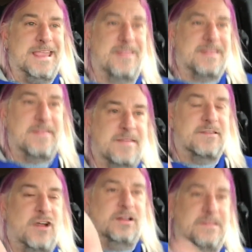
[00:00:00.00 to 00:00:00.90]
gets
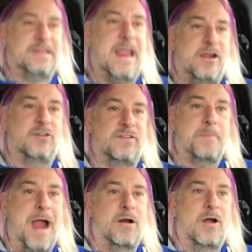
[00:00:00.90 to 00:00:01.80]
installed today or
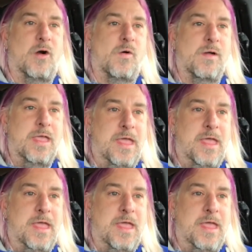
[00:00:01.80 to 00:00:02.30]
tomorrow,